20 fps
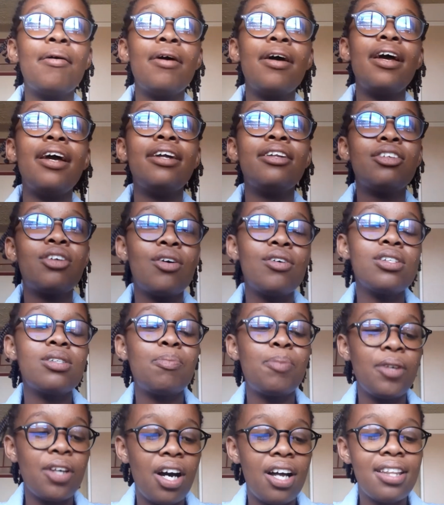it goes
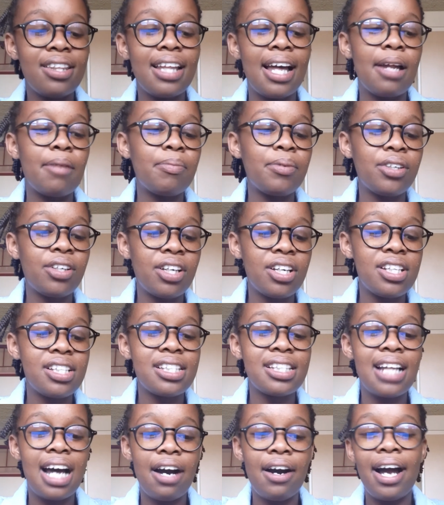beyond that because
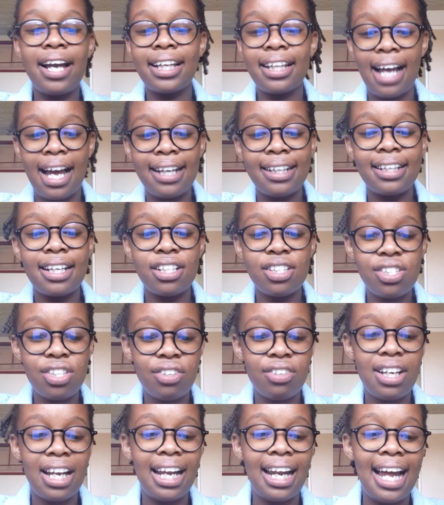now I get to
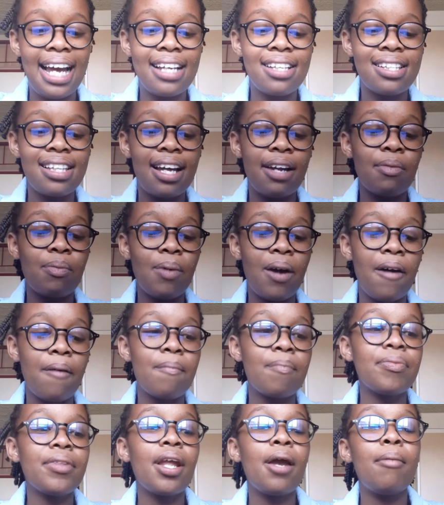realize that, well,
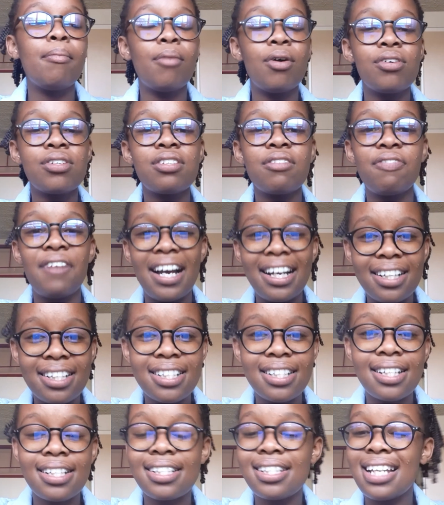most
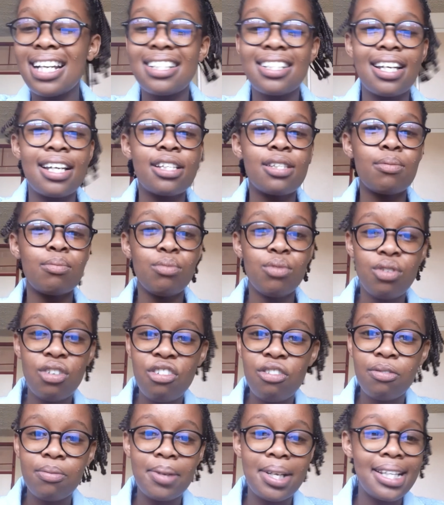functions such as
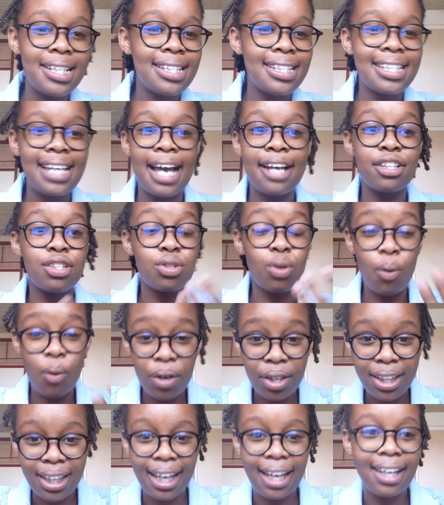movement and
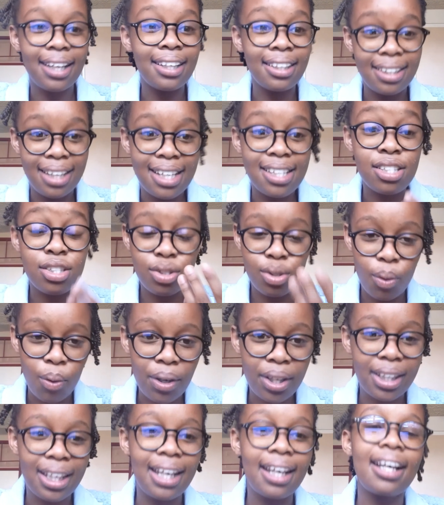talking, yes,
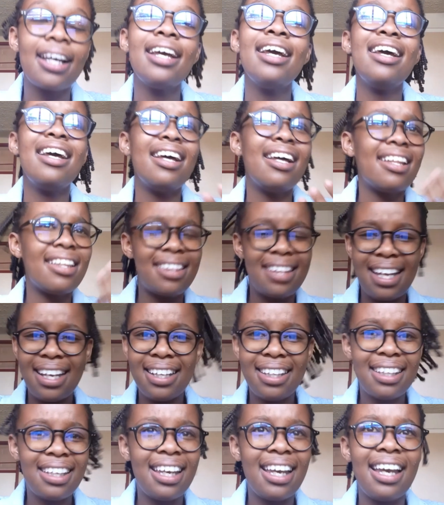talking,
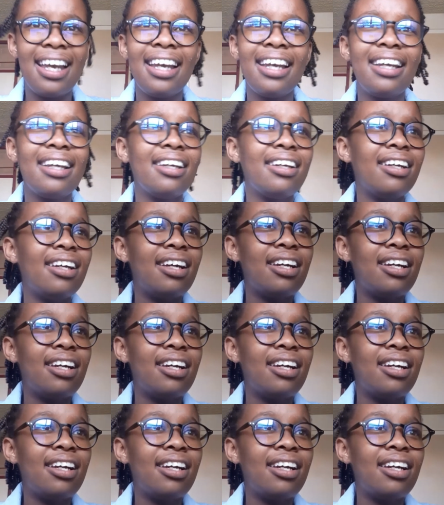thinking,